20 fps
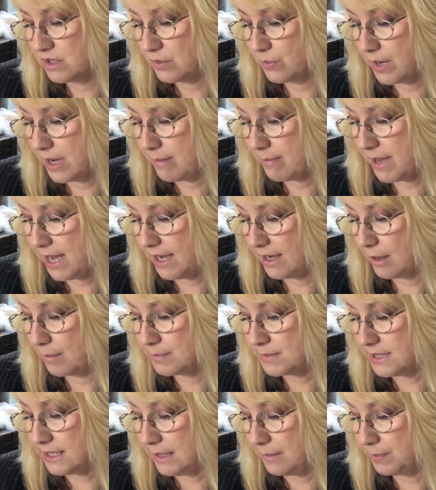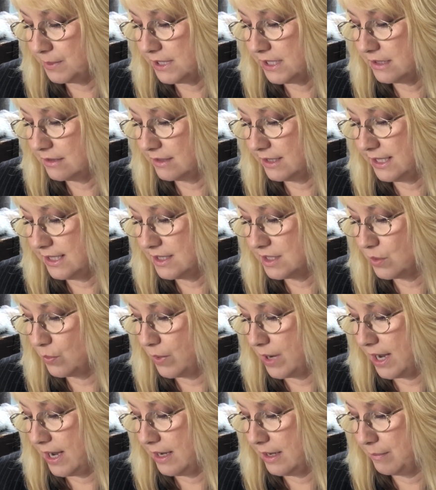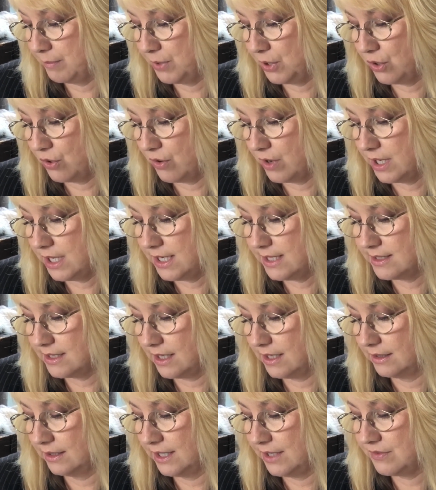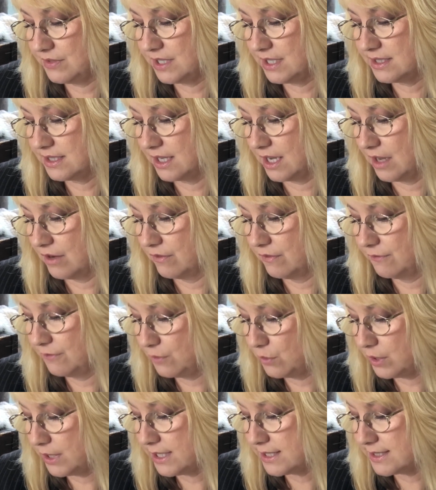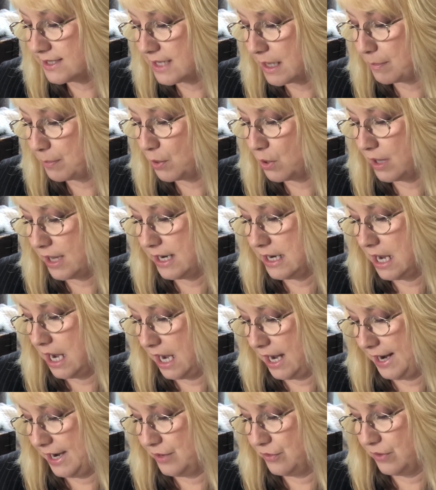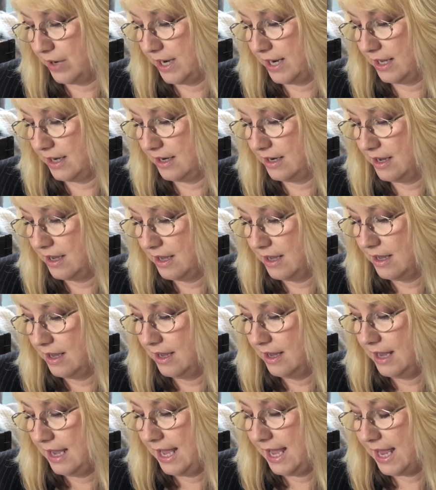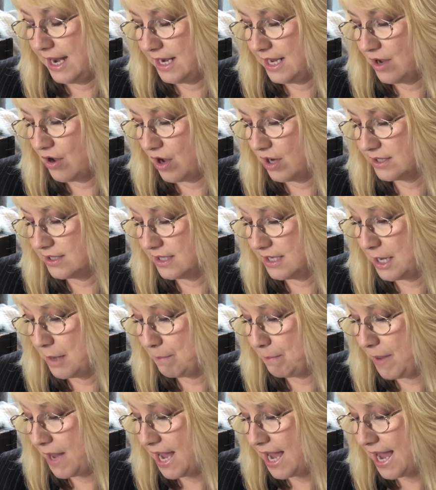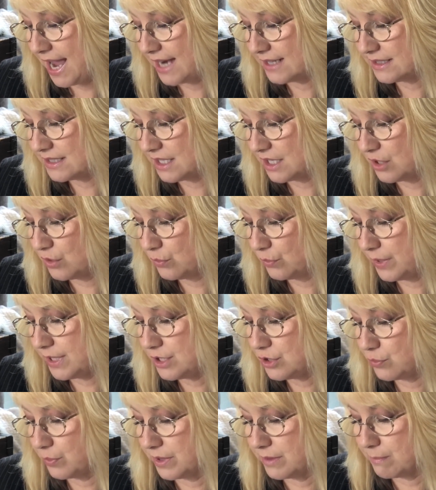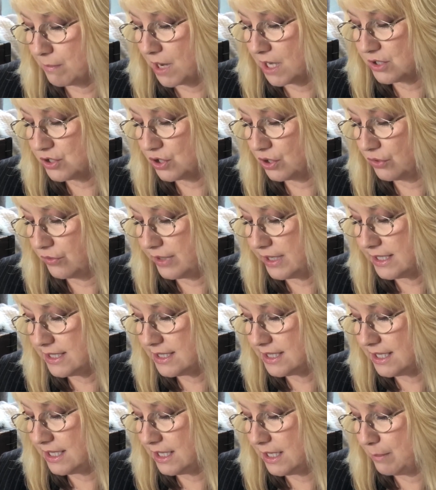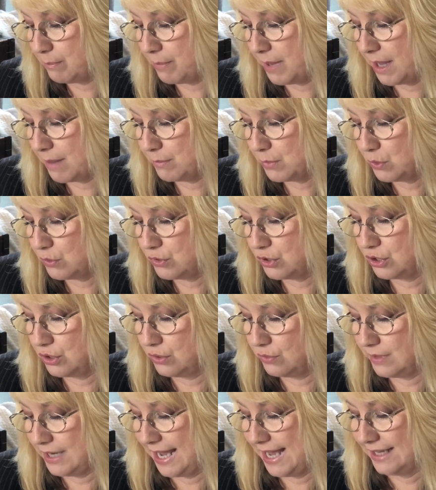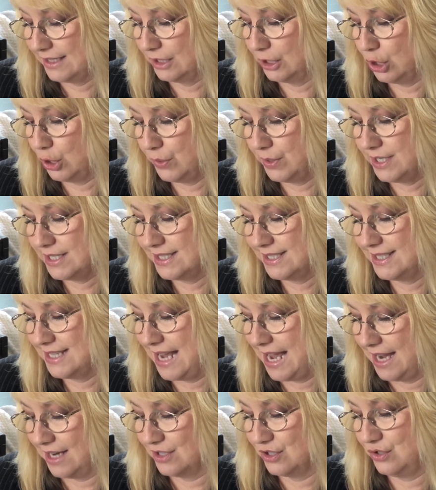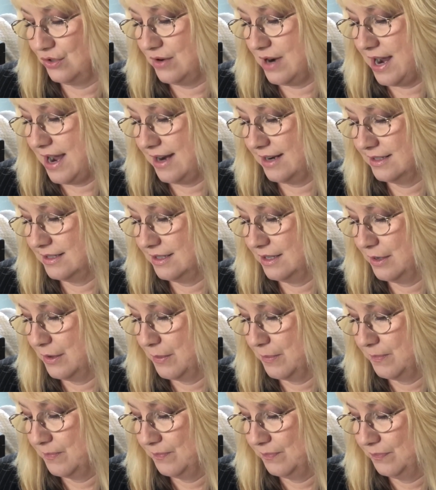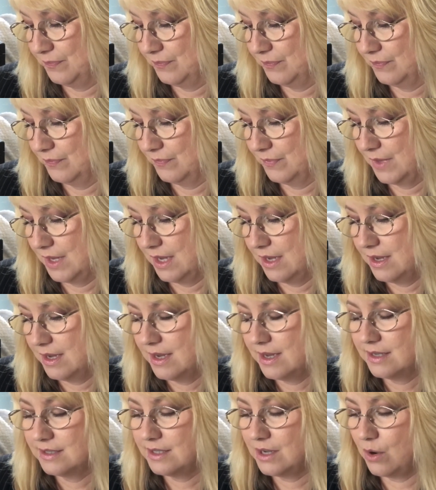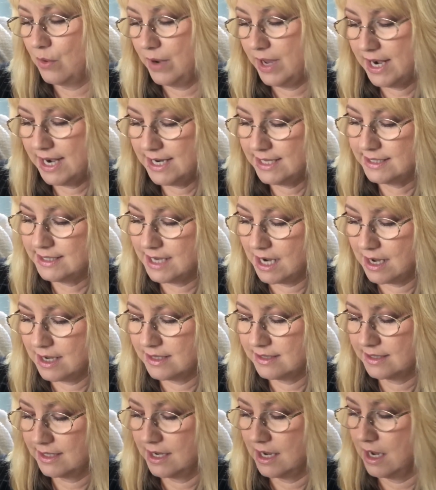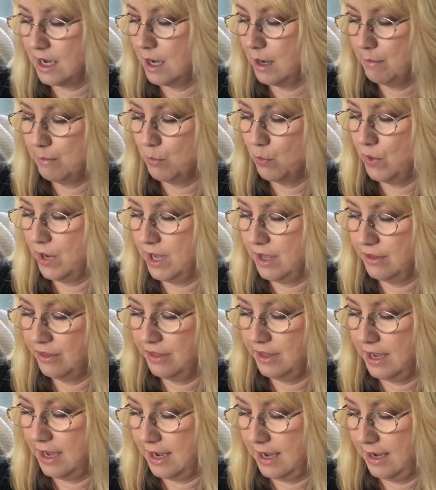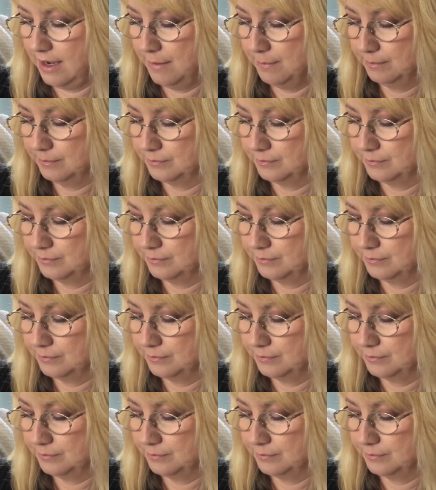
away makeup, deeply cleans away impurities and leaves the skin fully supple and hydrated. Antioxidant packed and enriched with matcha green tea, bamboo shoot, and lotus extract. So, and it does come with a